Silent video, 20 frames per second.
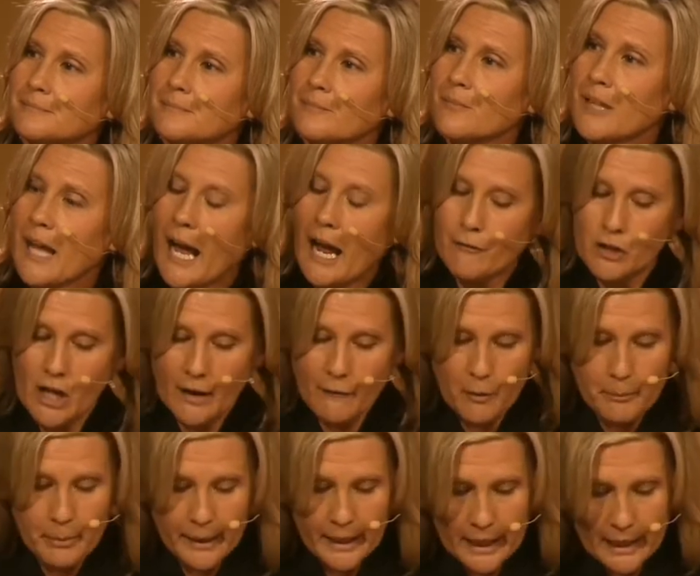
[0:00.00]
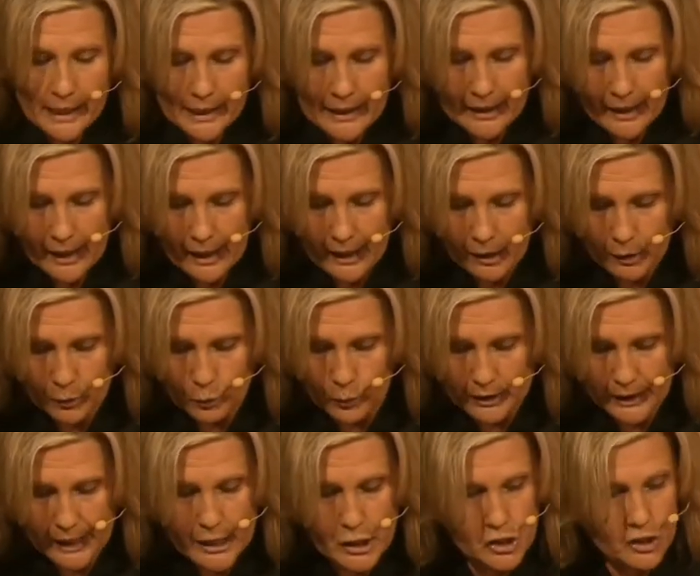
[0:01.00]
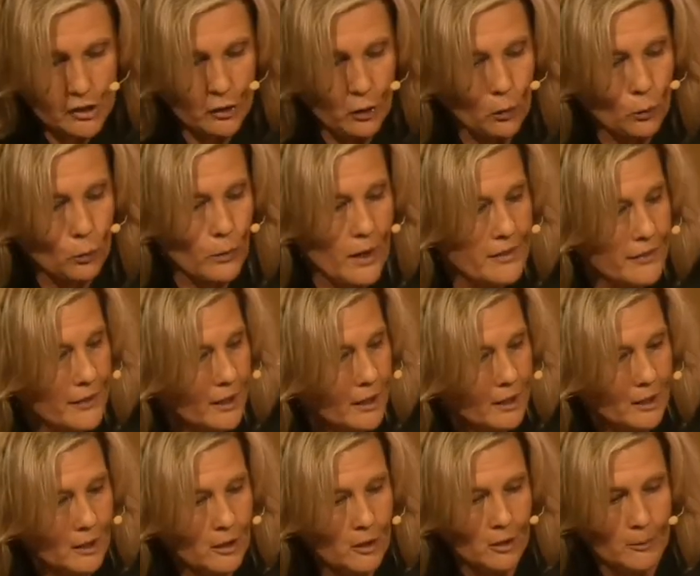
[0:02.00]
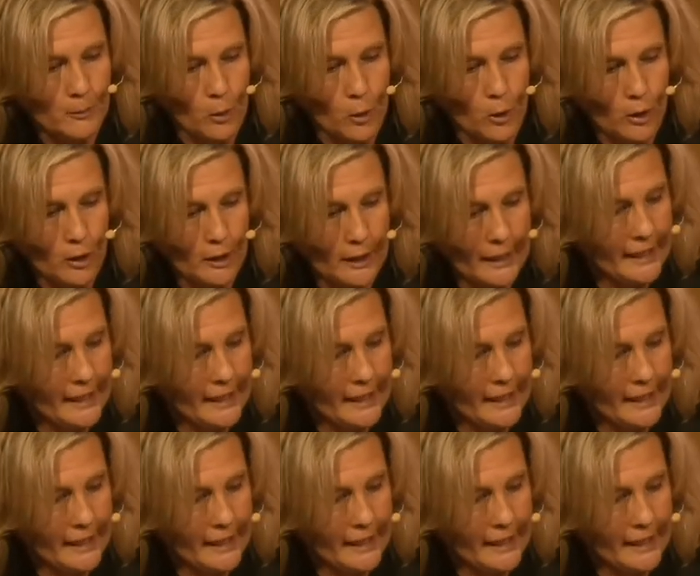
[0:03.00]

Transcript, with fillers: Have you ever been in a relational rhythm or